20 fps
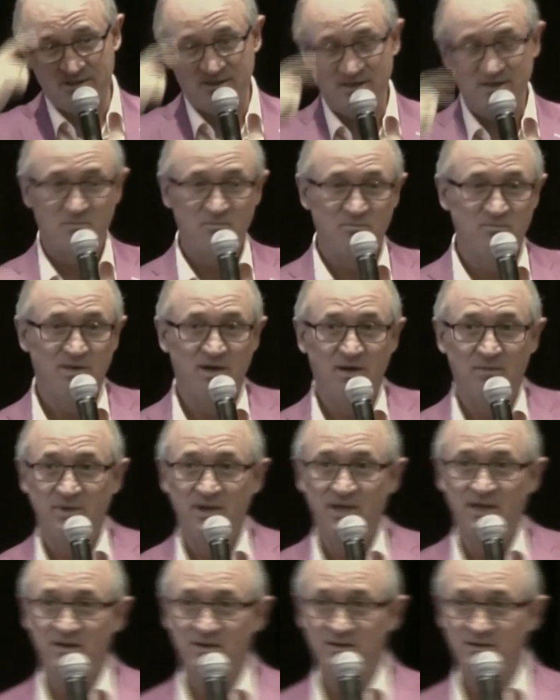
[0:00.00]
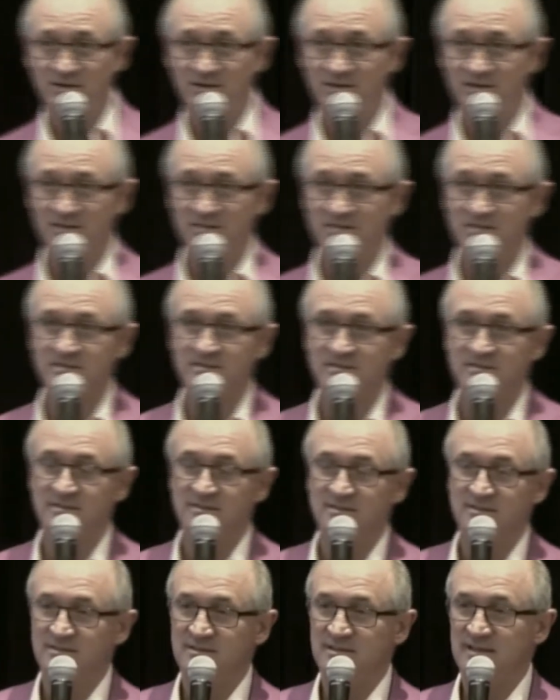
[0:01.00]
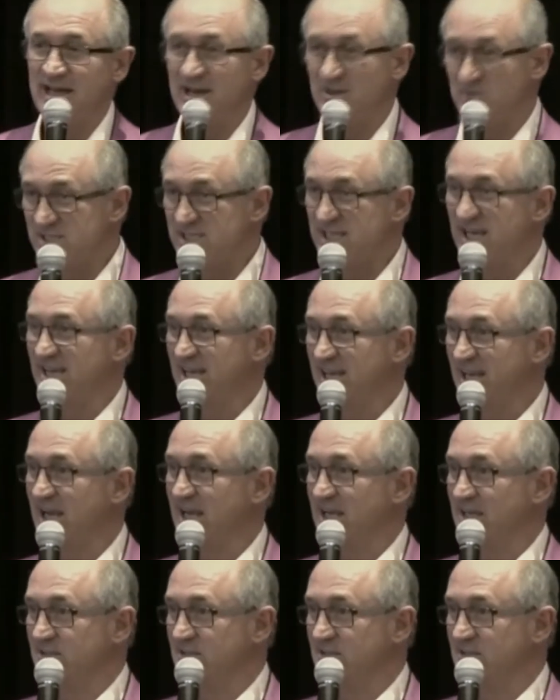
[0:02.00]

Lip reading: up here. I was that guy.